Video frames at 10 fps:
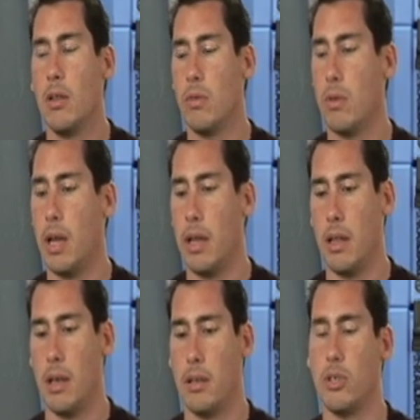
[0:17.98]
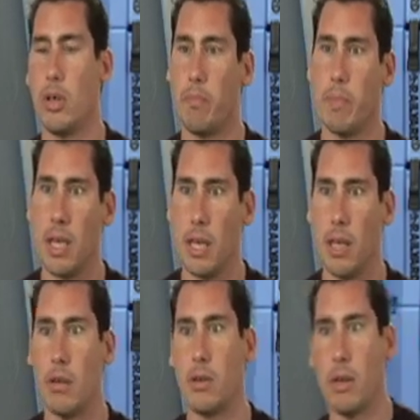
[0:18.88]
do like the
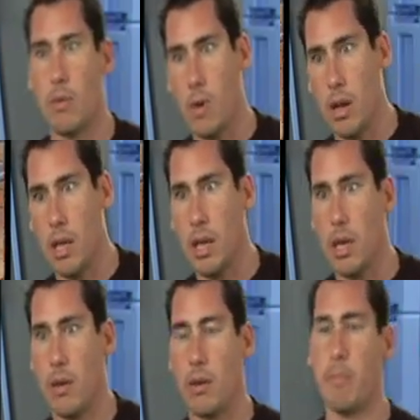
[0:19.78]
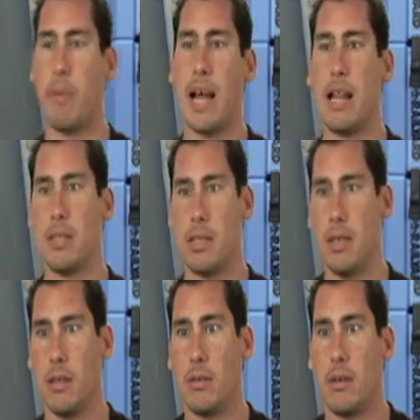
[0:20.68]
jumping or the crawling or the
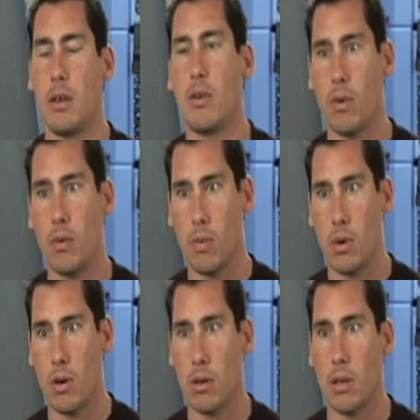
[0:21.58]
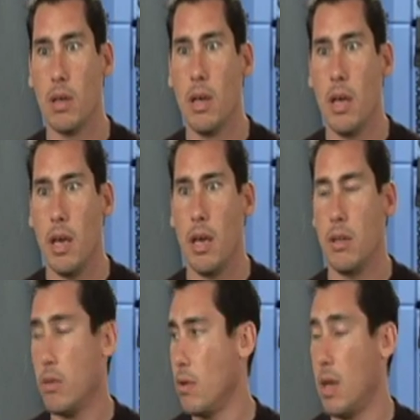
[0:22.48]
balancing or the core work.
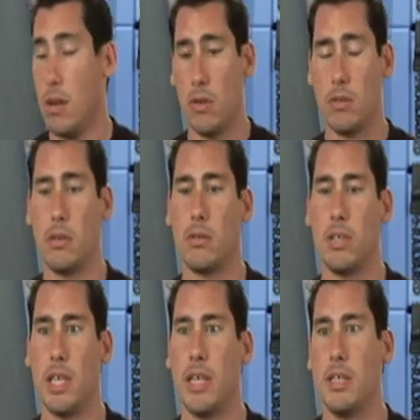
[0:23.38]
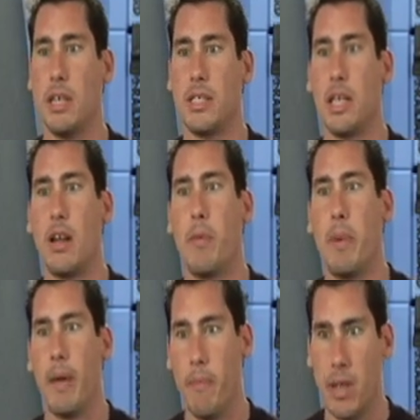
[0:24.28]
And you can also change the
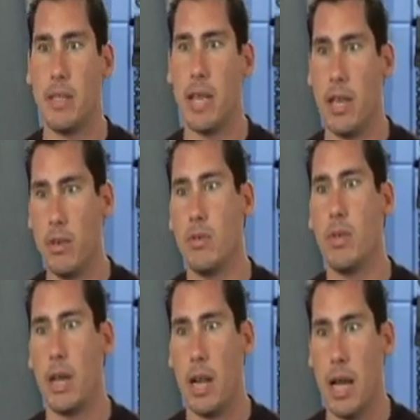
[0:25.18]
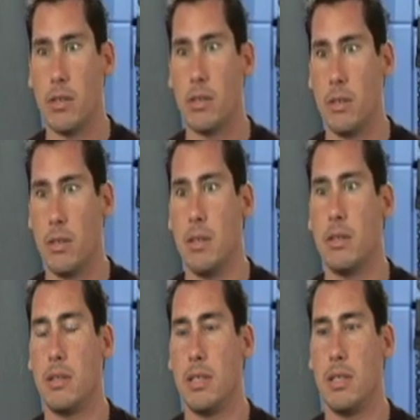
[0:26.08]
setup every time you do the class, so it
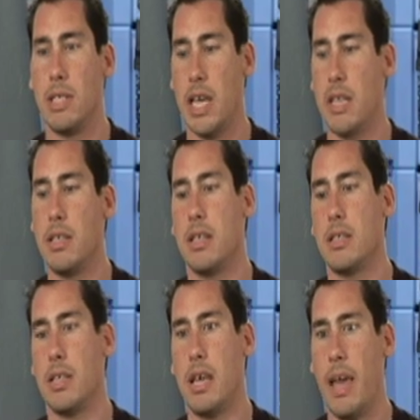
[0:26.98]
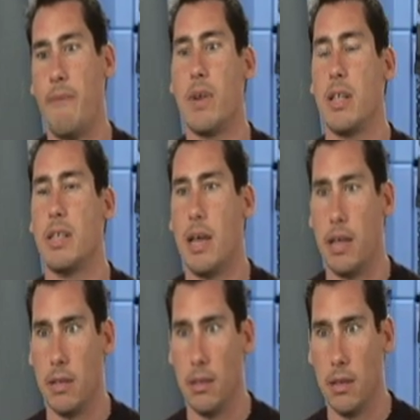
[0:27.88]
changes every
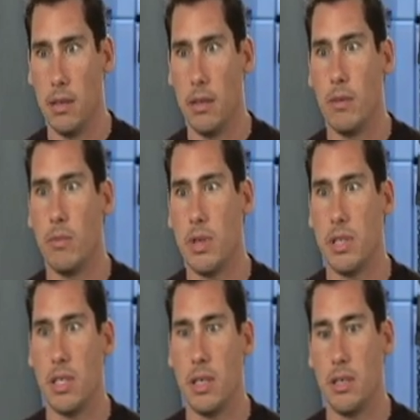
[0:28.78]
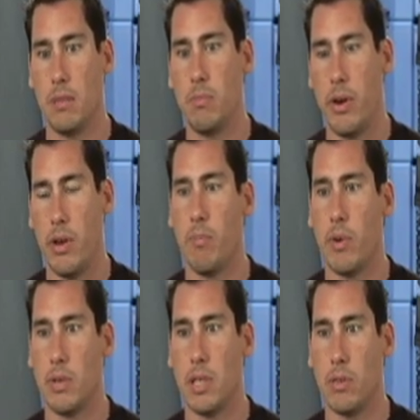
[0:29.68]
time, which is very
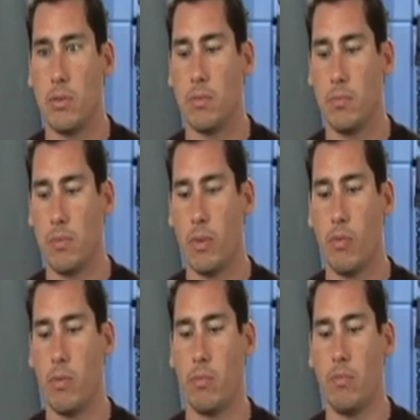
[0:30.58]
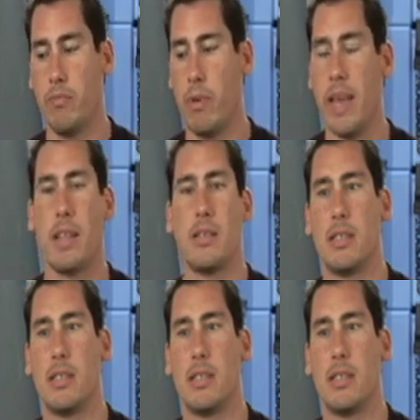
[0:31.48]
important to break the